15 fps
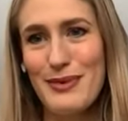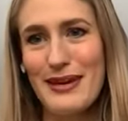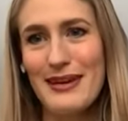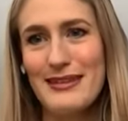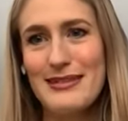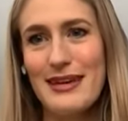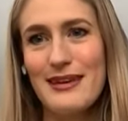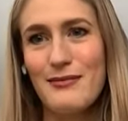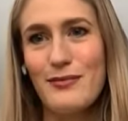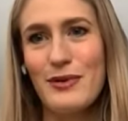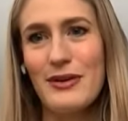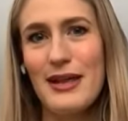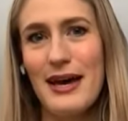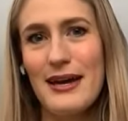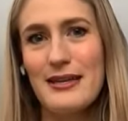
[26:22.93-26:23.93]
because I
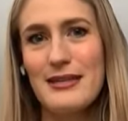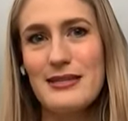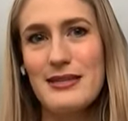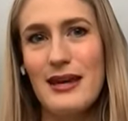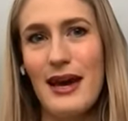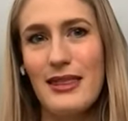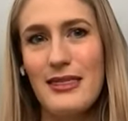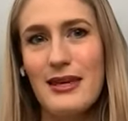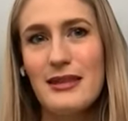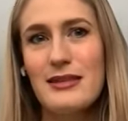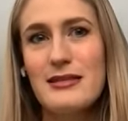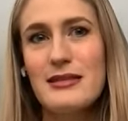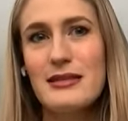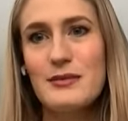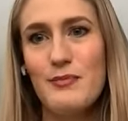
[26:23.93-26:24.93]
realized I think
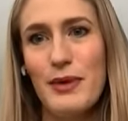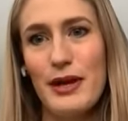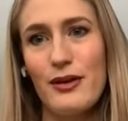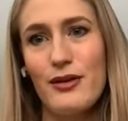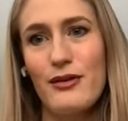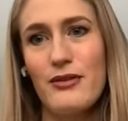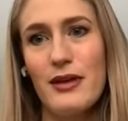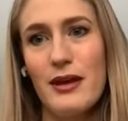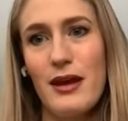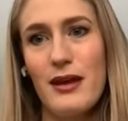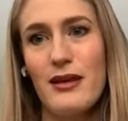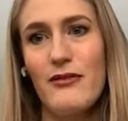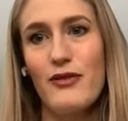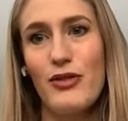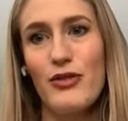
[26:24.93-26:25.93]
this is bigger than I
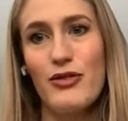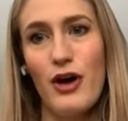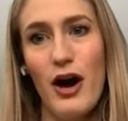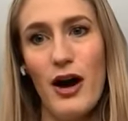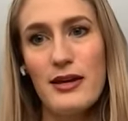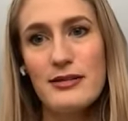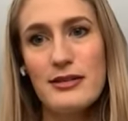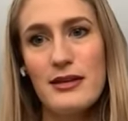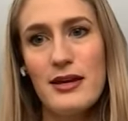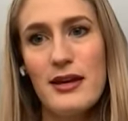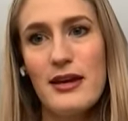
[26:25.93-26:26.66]
even thought.